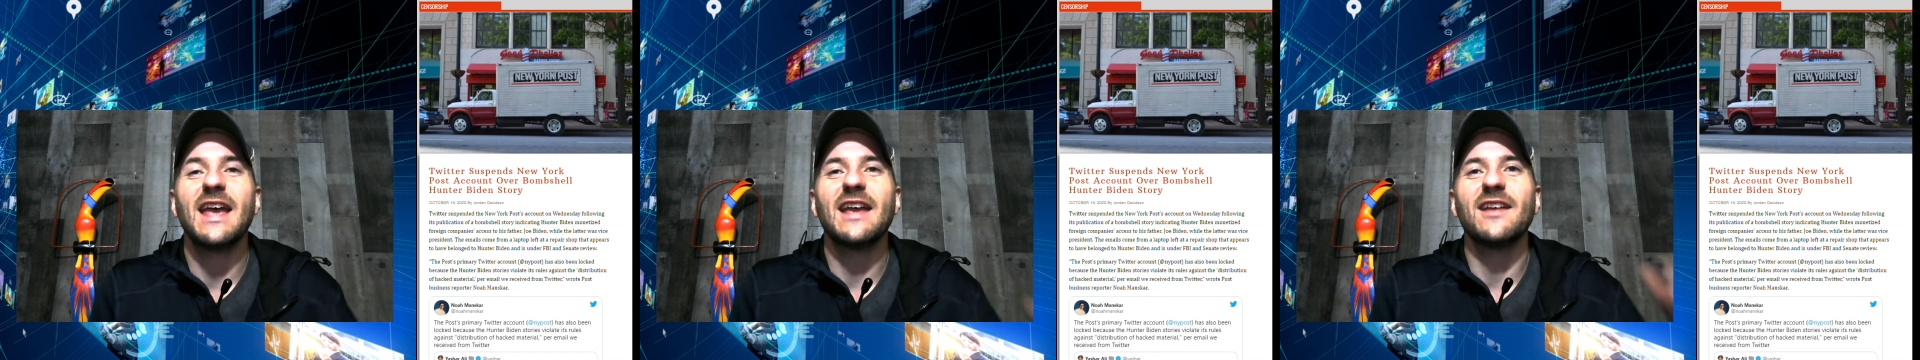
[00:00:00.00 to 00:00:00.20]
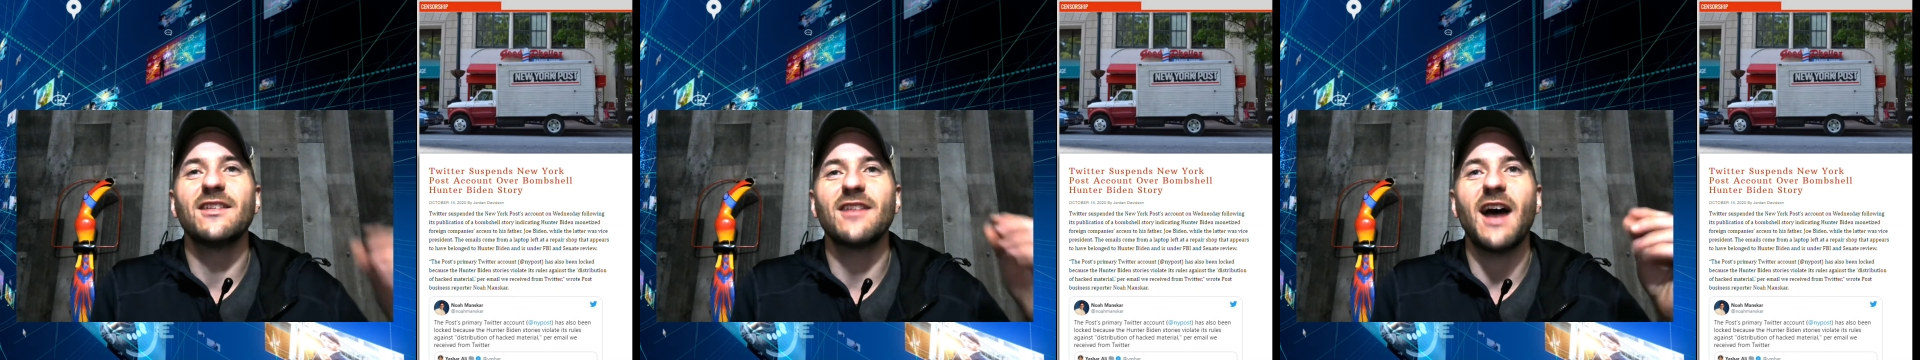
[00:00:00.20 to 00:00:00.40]

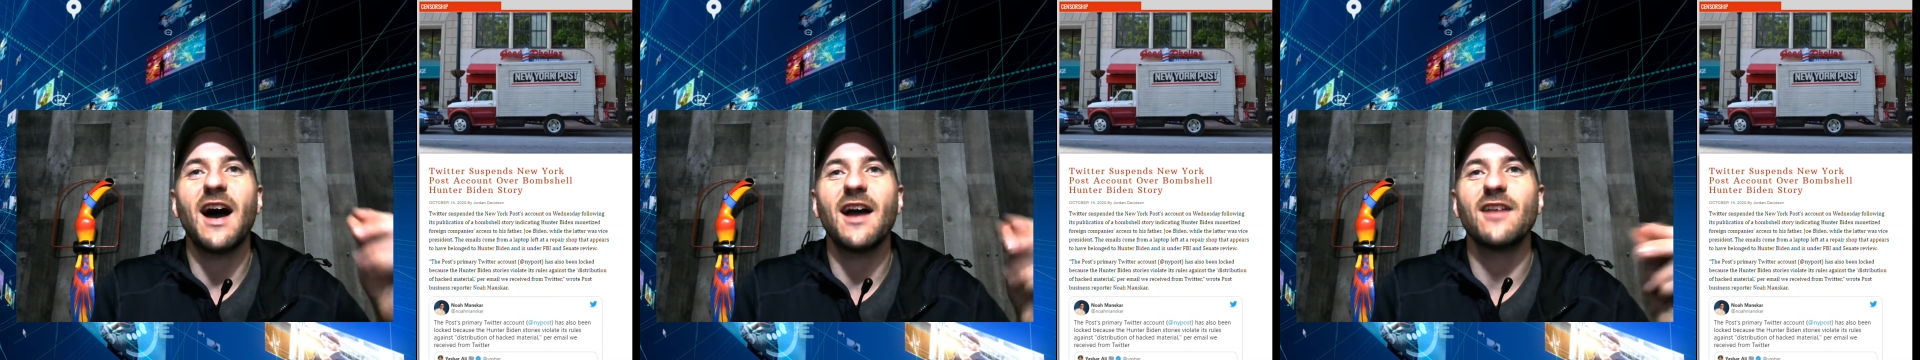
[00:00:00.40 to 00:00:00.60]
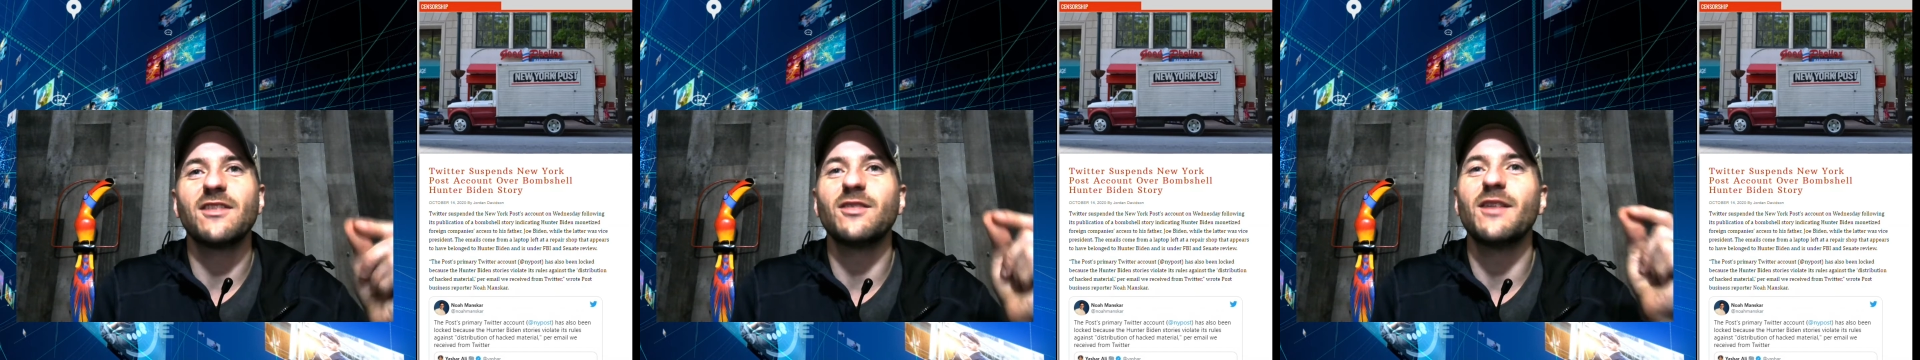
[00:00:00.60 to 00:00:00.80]
His
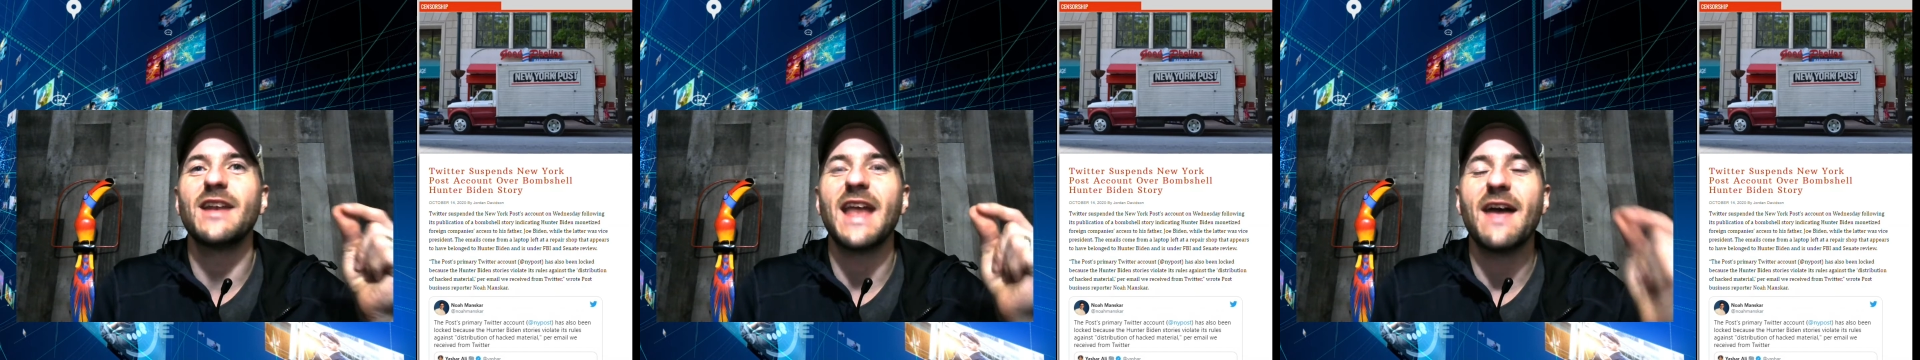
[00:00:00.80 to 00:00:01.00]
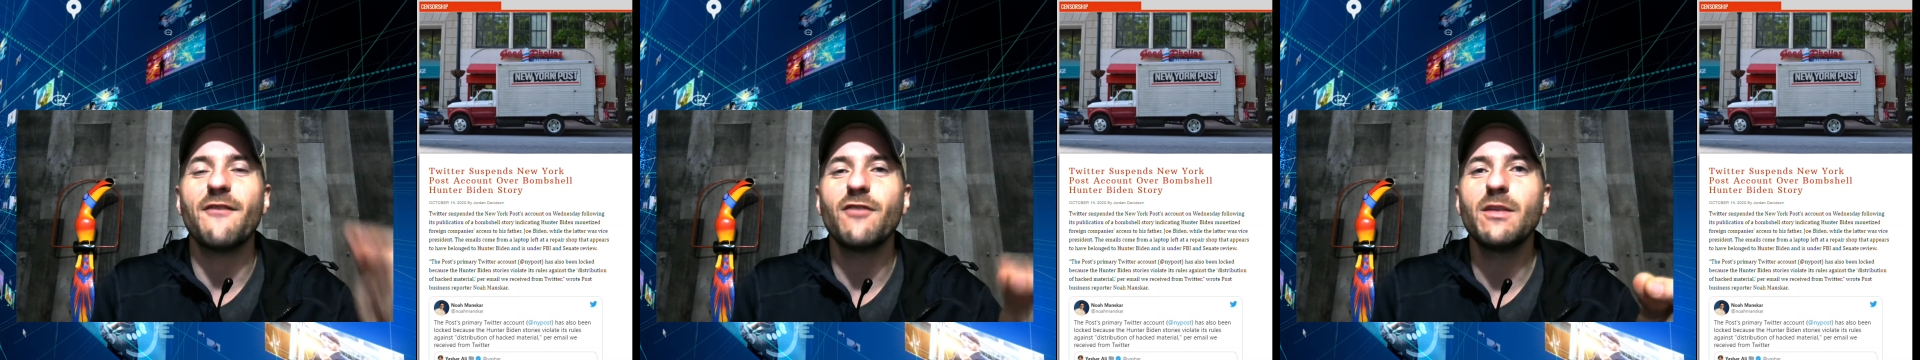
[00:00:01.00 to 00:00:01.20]
eyes are
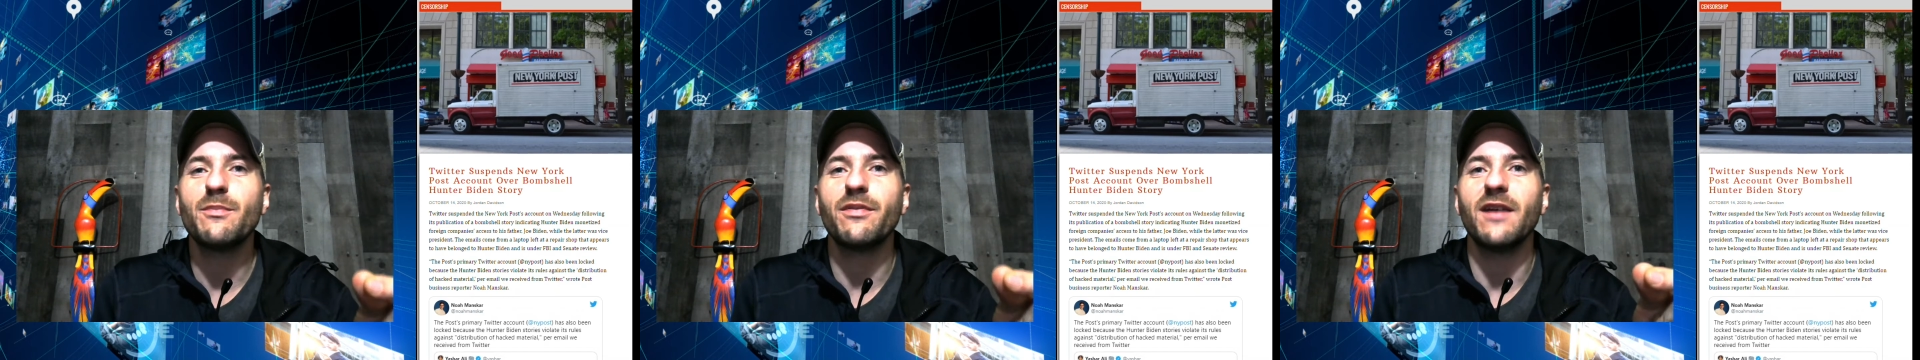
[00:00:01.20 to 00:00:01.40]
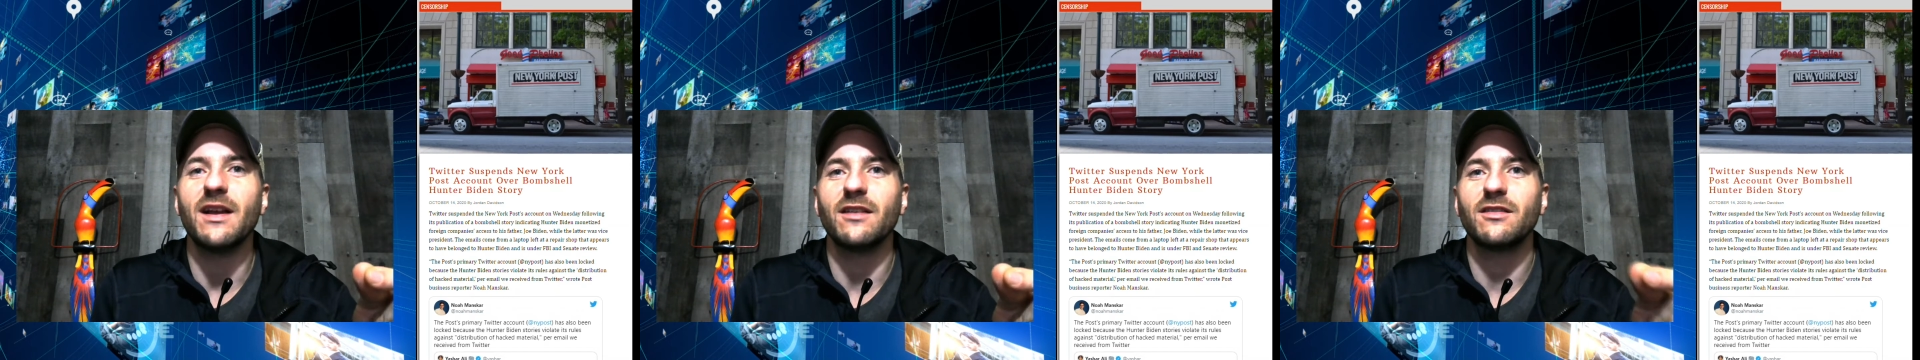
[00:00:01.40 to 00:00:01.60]
in every
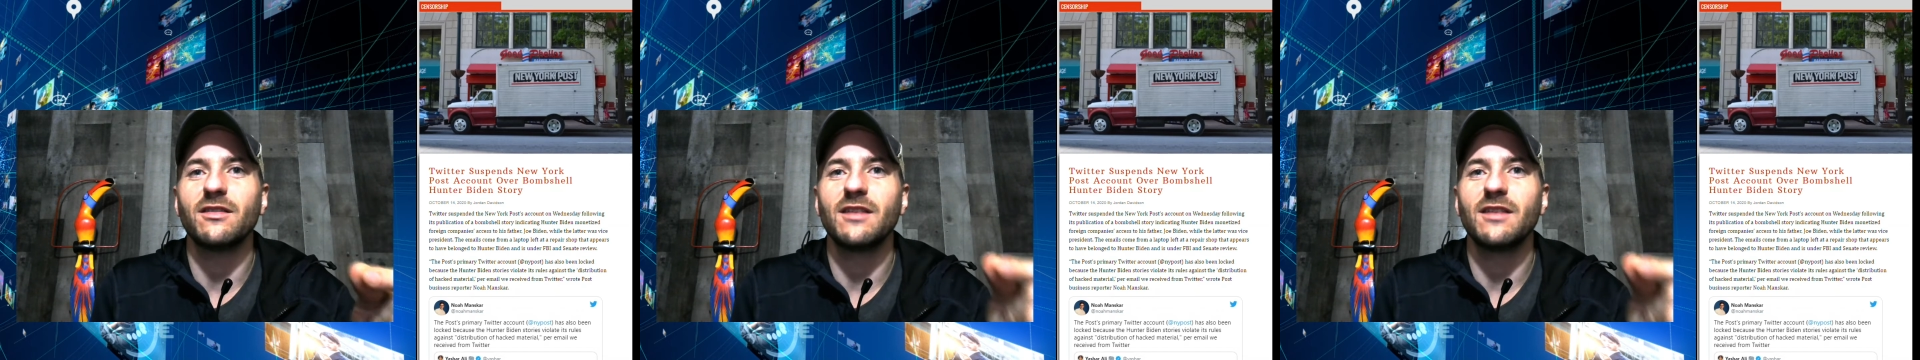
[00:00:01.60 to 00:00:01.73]
place,